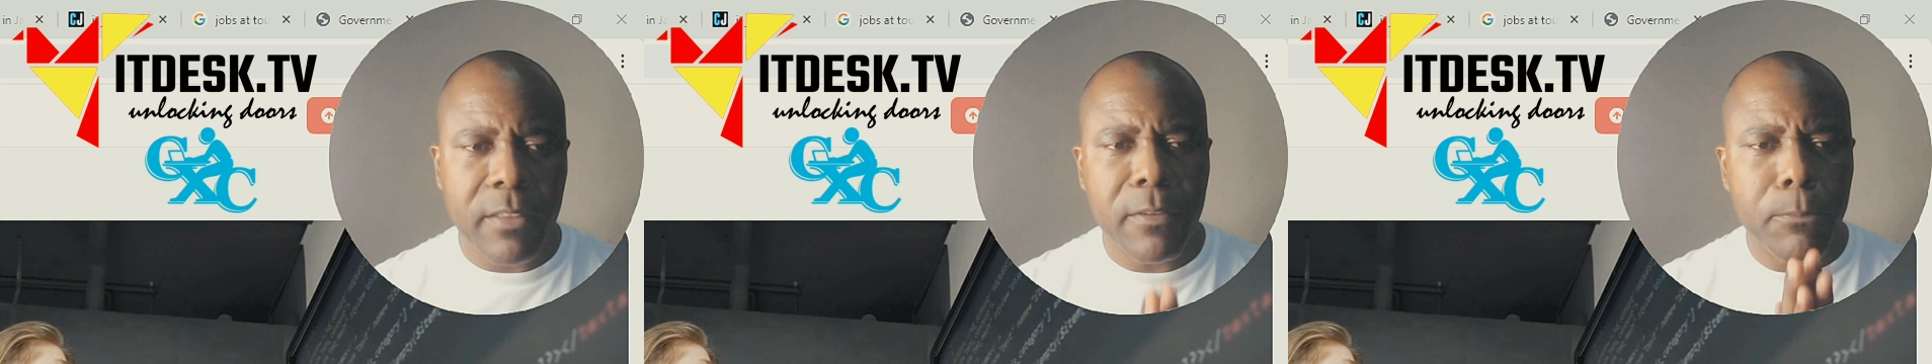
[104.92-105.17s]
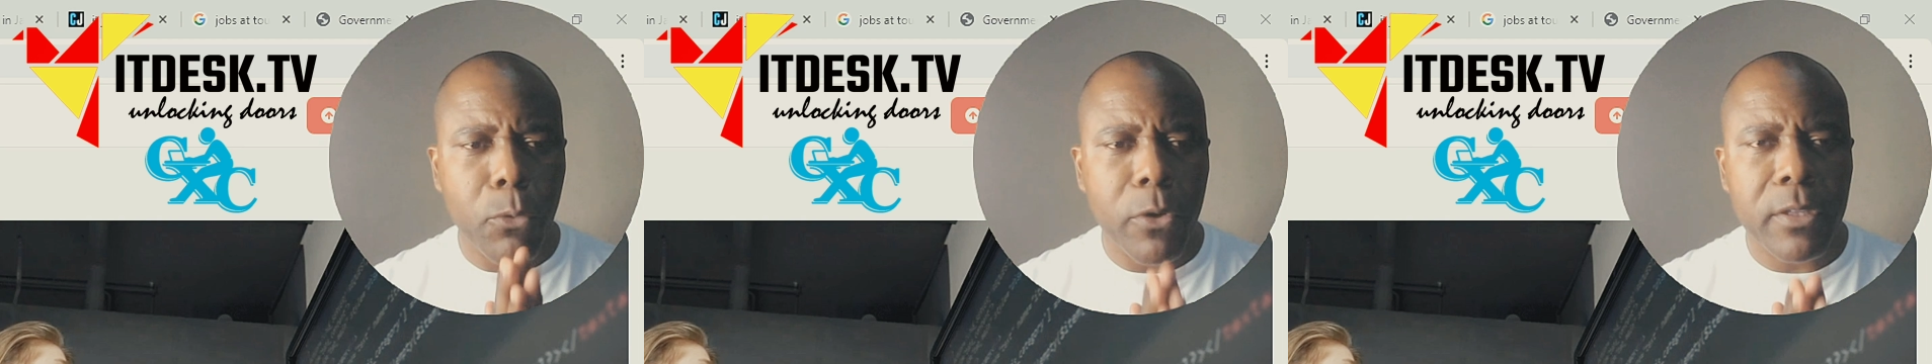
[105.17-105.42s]
it
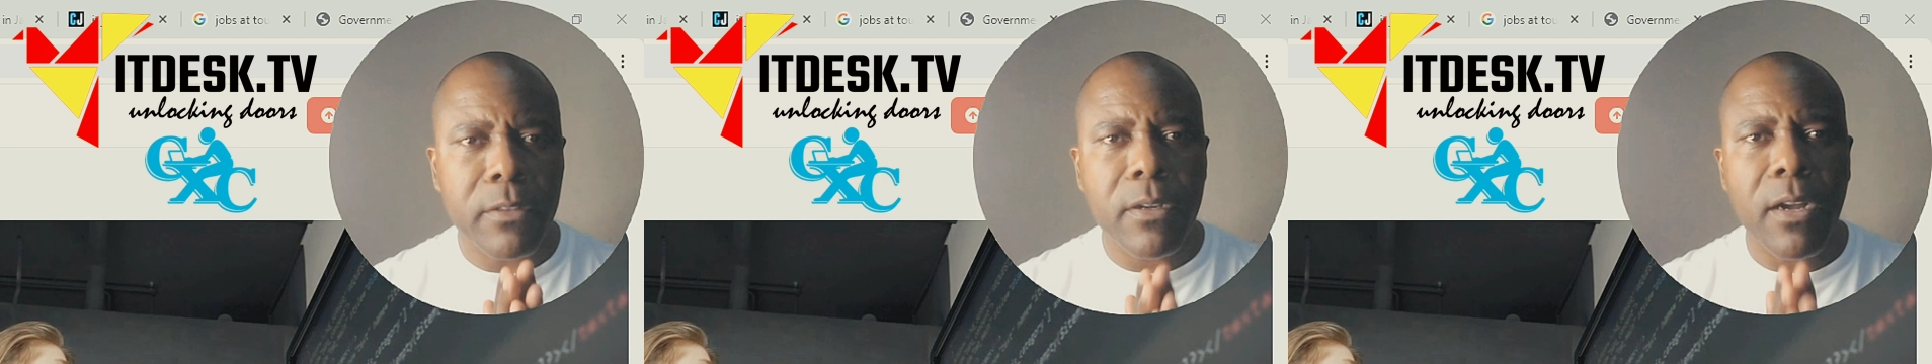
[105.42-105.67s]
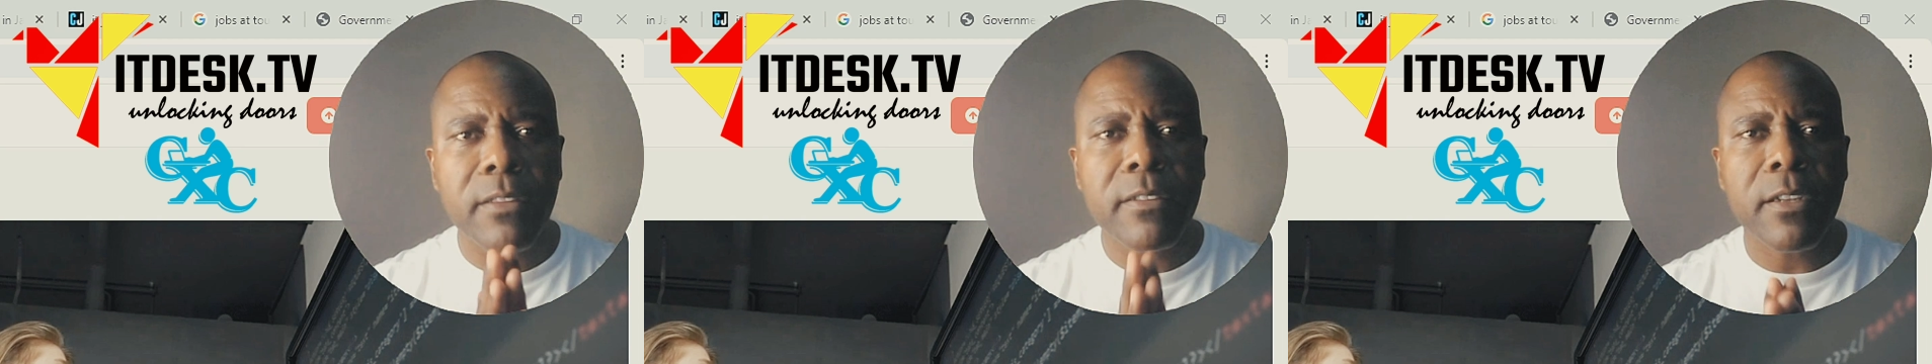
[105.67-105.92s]
is important
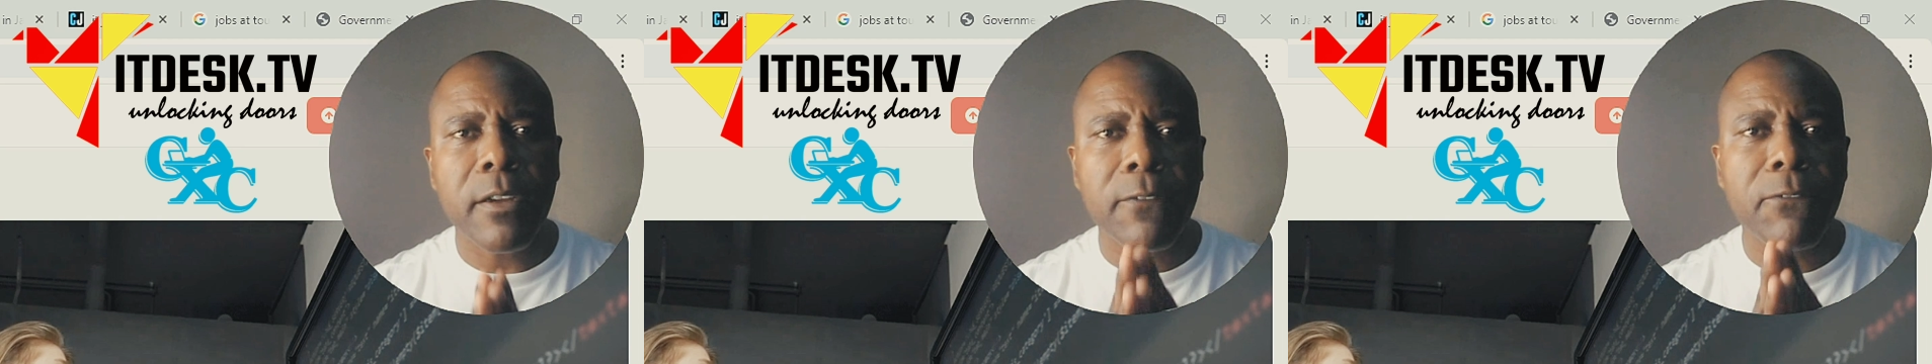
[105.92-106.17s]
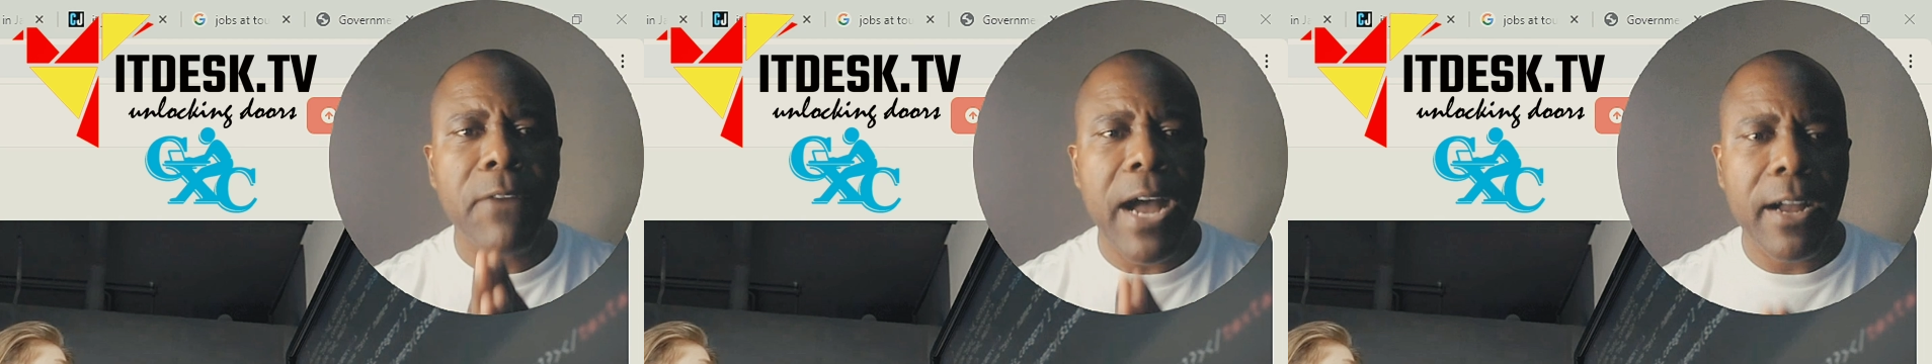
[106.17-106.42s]
to consider
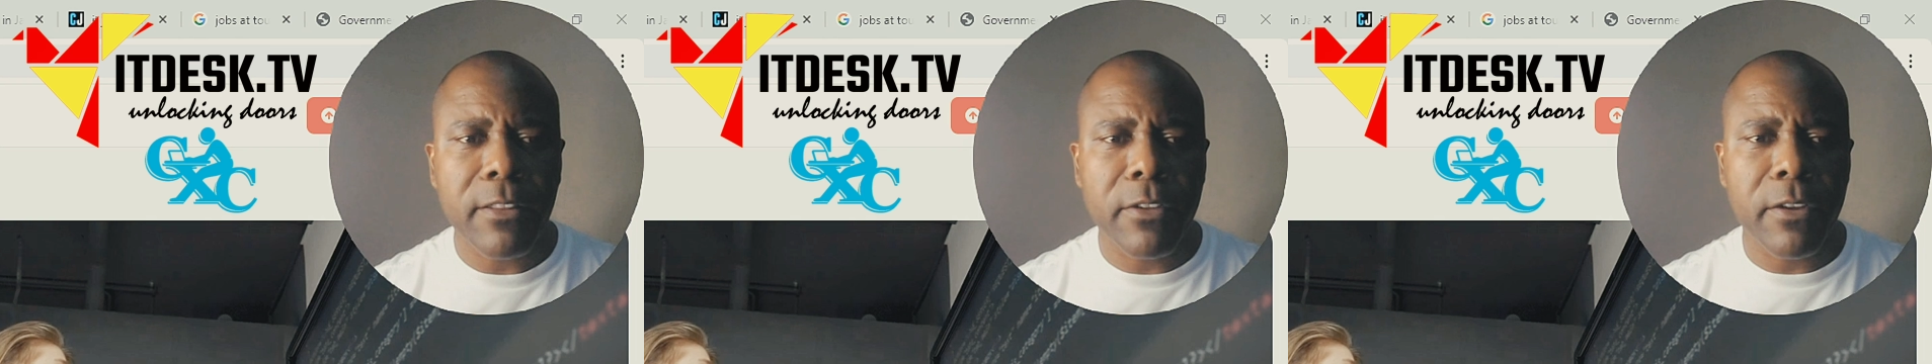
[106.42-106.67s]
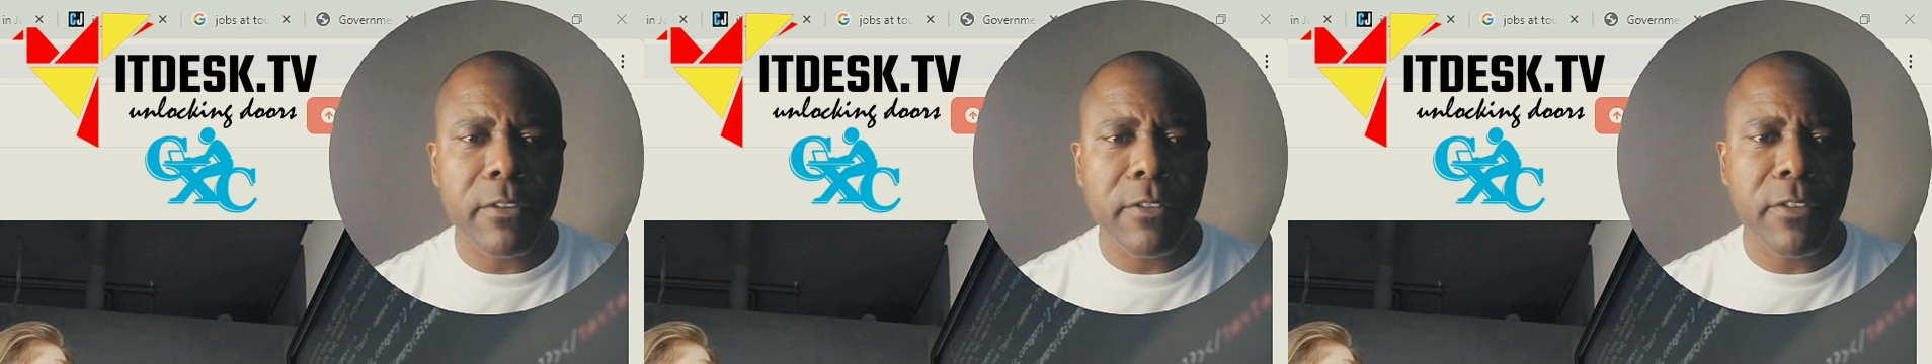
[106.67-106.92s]

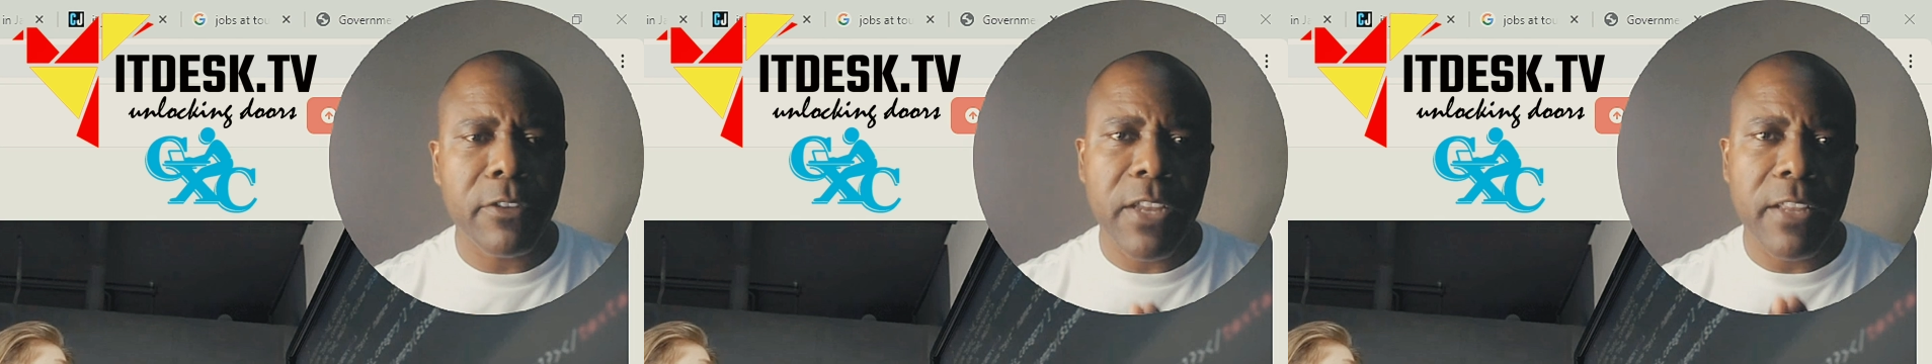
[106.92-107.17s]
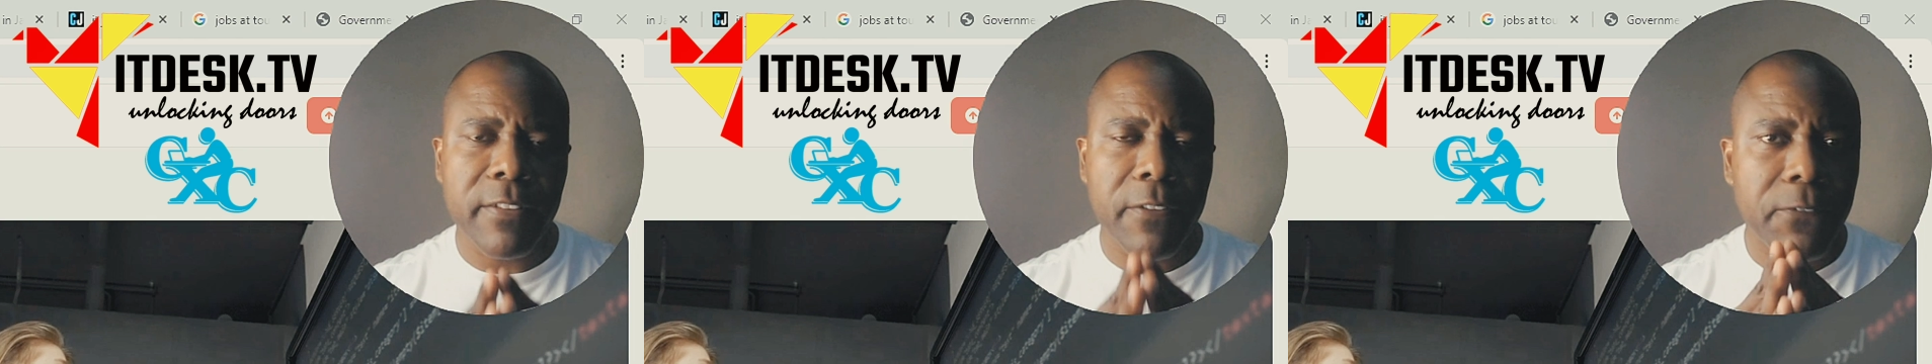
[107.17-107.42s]
factors
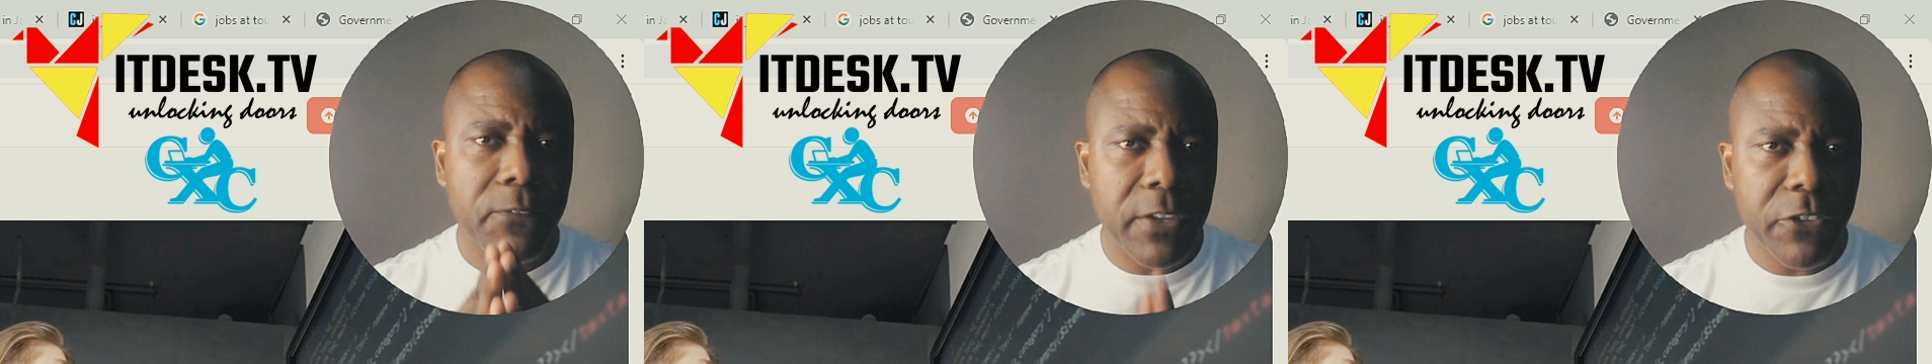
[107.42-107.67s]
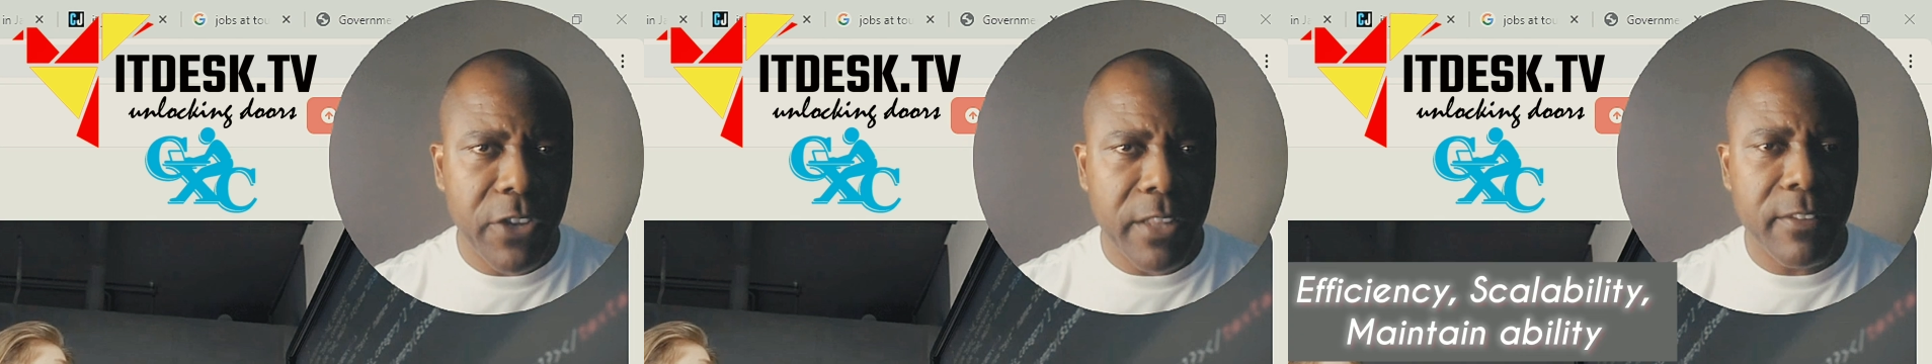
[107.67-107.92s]
such as
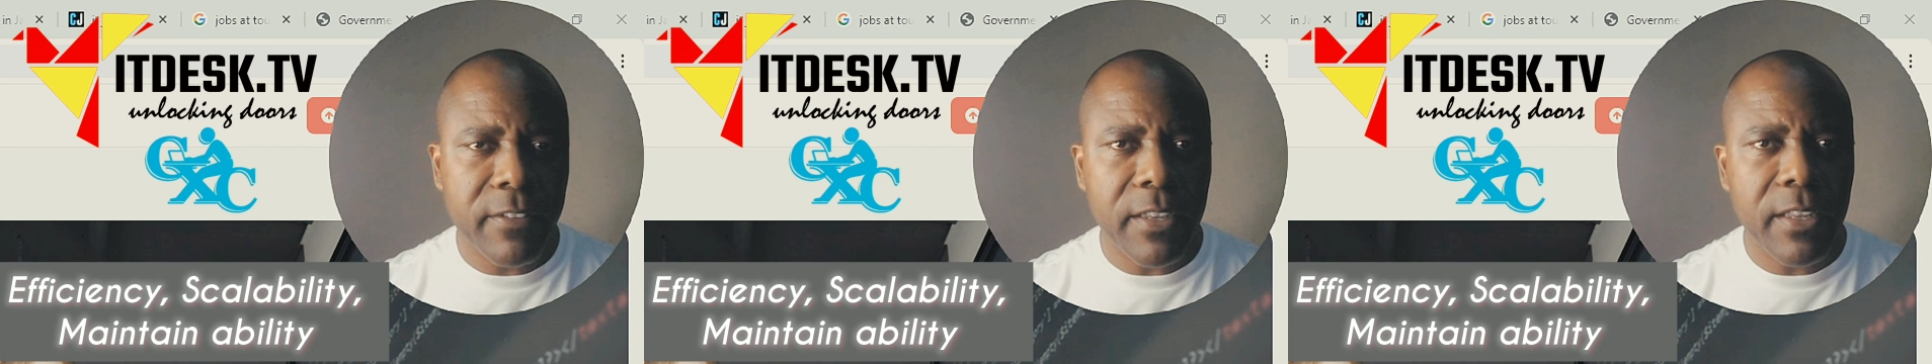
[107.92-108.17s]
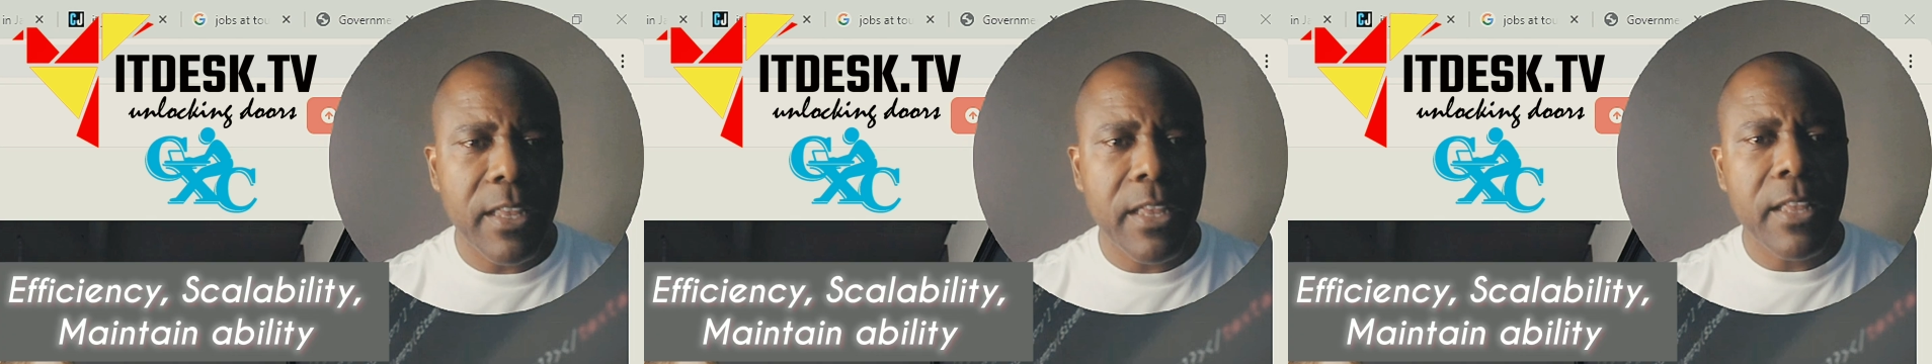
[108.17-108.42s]

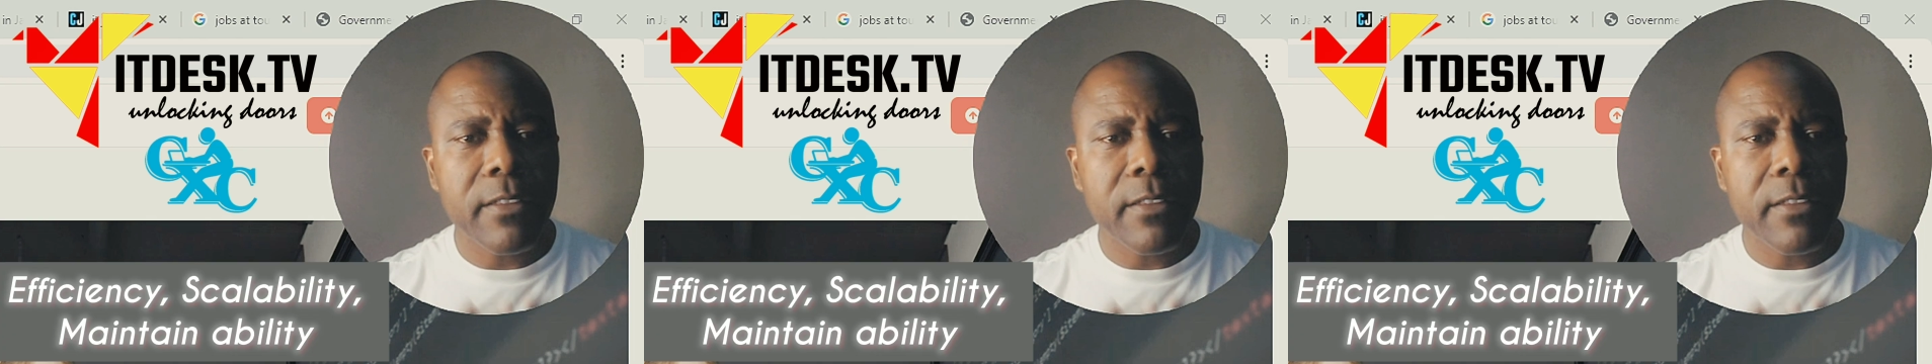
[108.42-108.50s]
efficiency,